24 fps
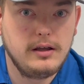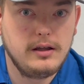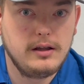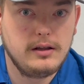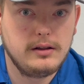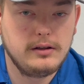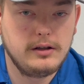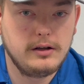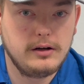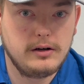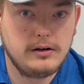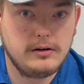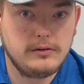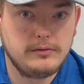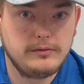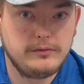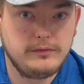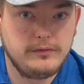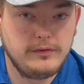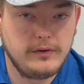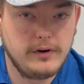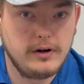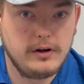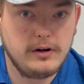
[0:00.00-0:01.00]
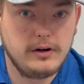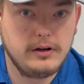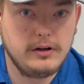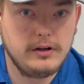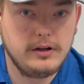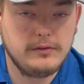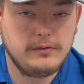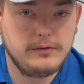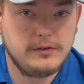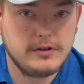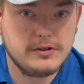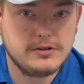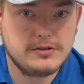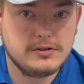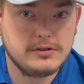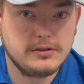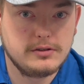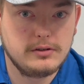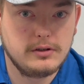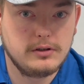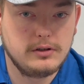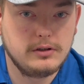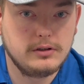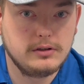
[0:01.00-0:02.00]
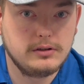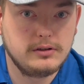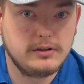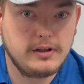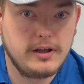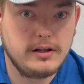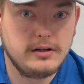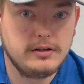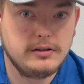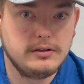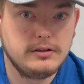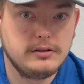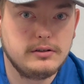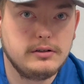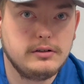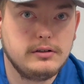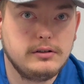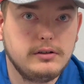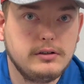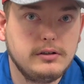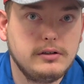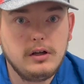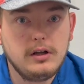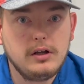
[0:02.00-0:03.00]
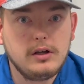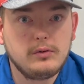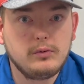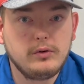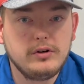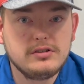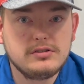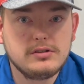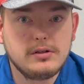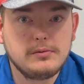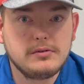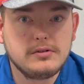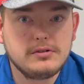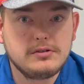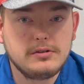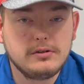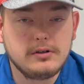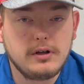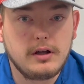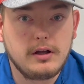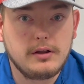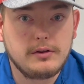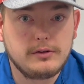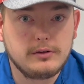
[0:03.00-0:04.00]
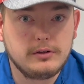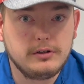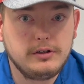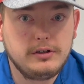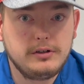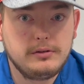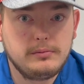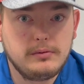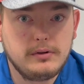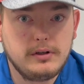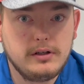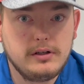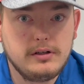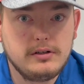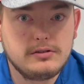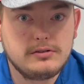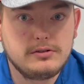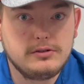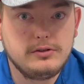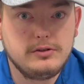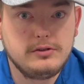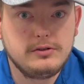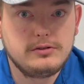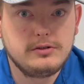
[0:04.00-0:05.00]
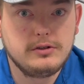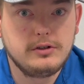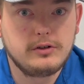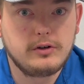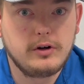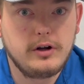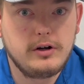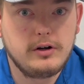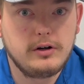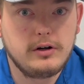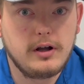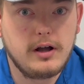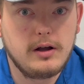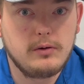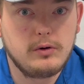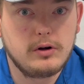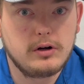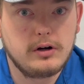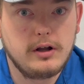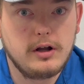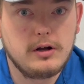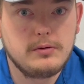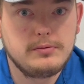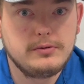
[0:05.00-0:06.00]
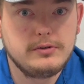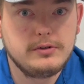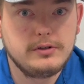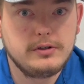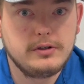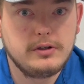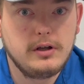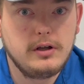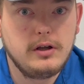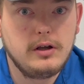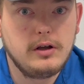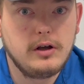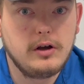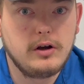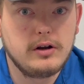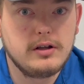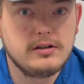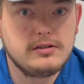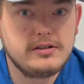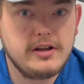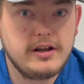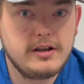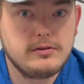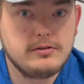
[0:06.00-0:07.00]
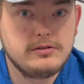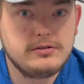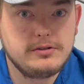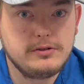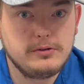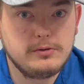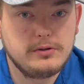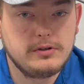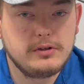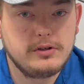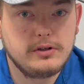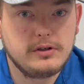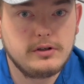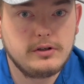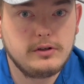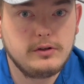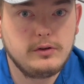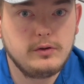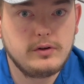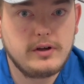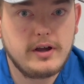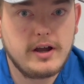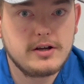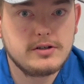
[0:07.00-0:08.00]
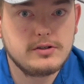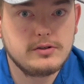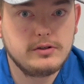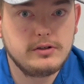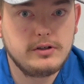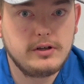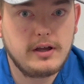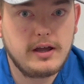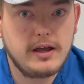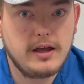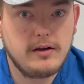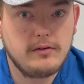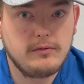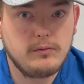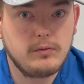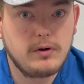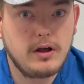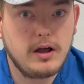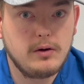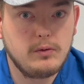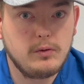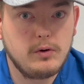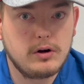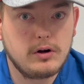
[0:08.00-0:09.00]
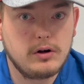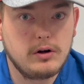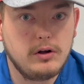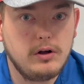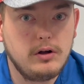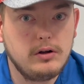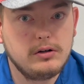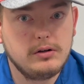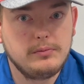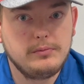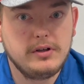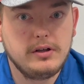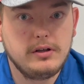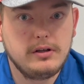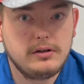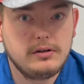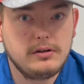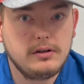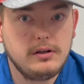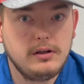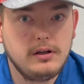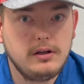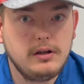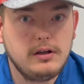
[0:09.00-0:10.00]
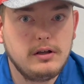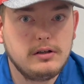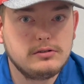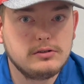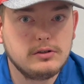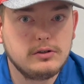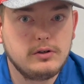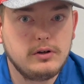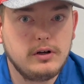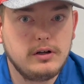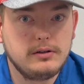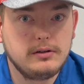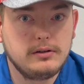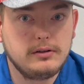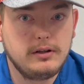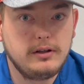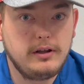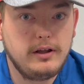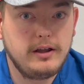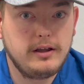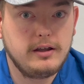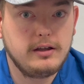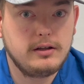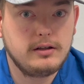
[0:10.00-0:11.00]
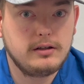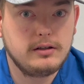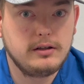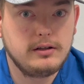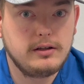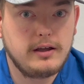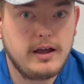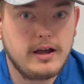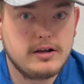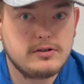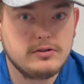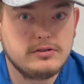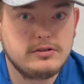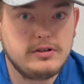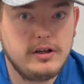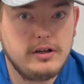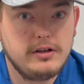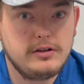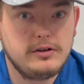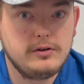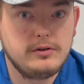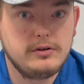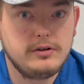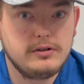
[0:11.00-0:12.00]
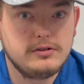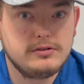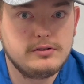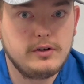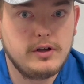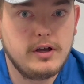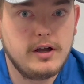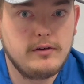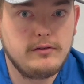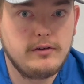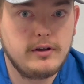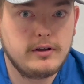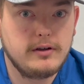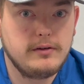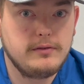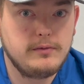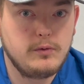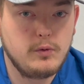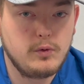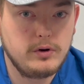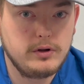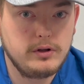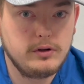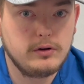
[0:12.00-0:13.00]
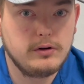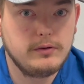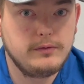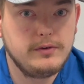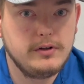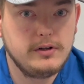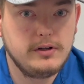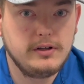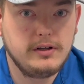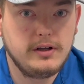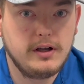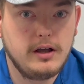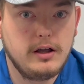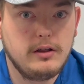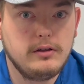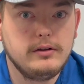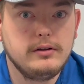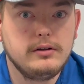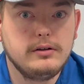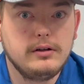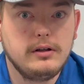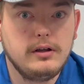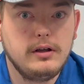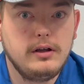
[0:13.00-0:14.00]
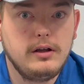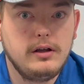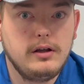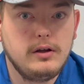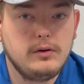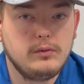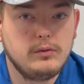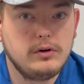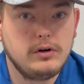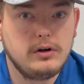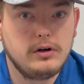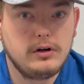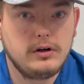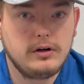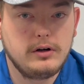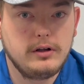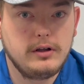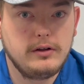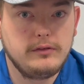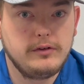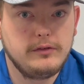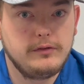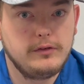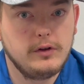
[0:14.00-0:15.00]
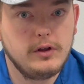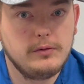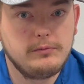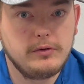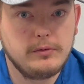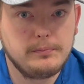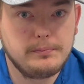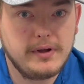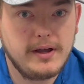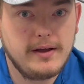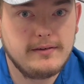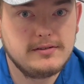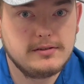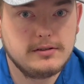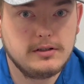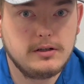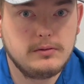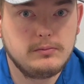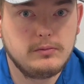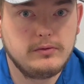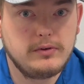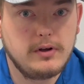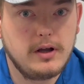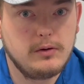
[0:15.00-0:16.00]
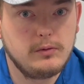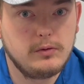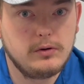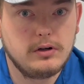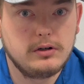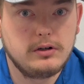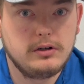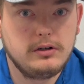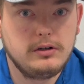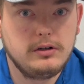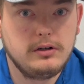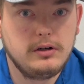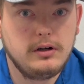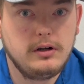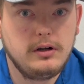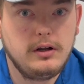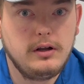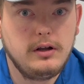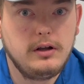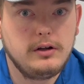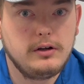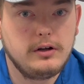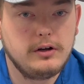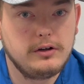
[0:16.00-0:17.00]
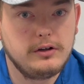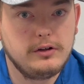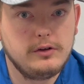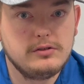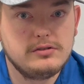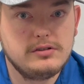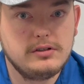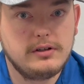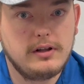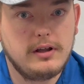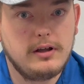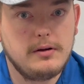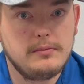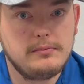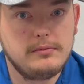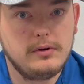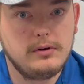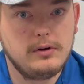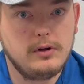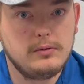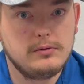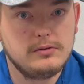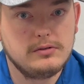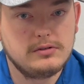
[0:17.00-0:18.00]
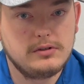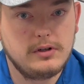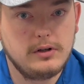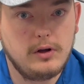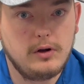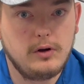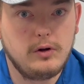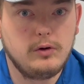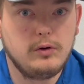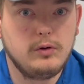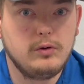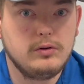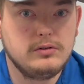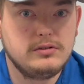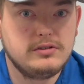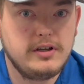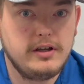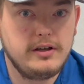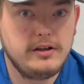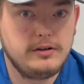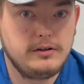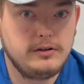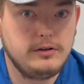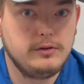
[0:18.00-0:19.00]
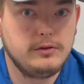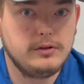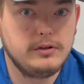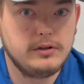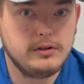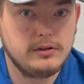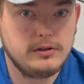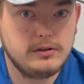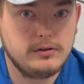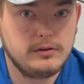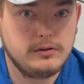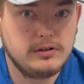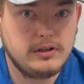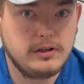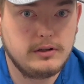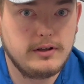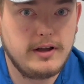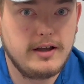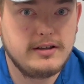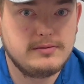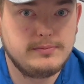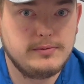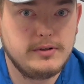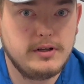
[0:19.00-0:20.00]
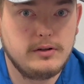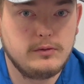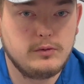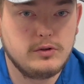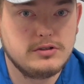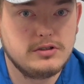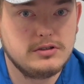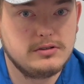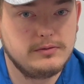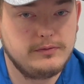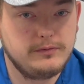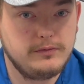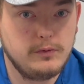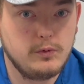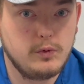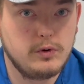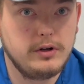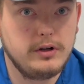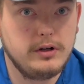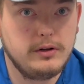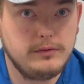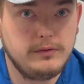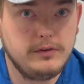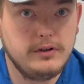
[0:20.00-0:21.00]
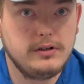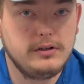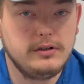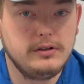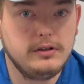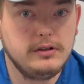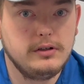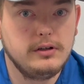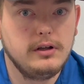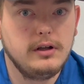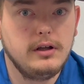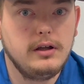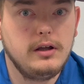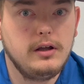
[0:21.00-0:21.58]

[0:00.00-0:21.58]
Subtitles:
They're very efficient on that end. Reason number 3 is due to the greater hot water output. On a tankless unit, you actually have hot water on demand. So unlike the actual tank units, you have like a 40 or 50 gallon, where if you fill up your bathtub with hot water, you're using up almost the whole tank unit lifespan, which is 40 to 50.